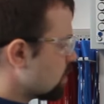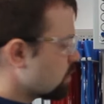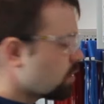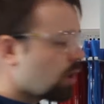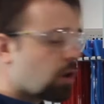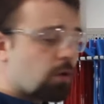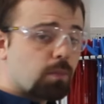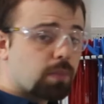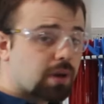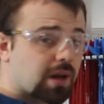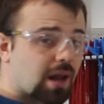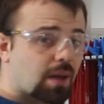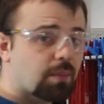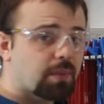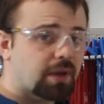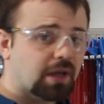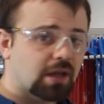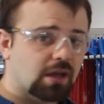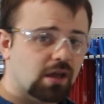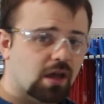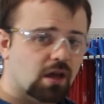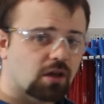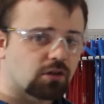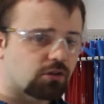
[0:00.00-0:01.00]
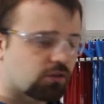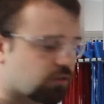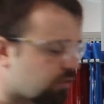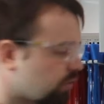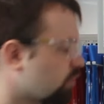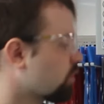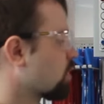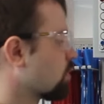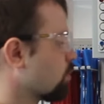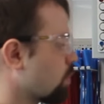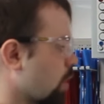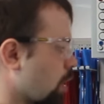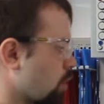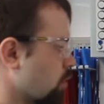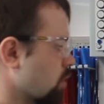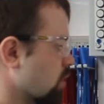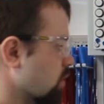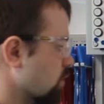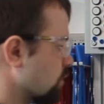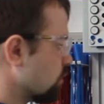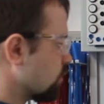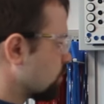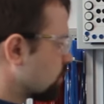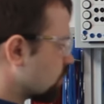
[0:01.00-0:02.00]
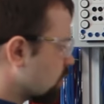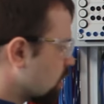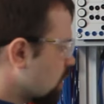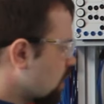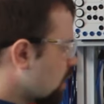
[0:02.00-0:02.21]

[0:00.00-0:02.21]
no plumbing yet, just the components.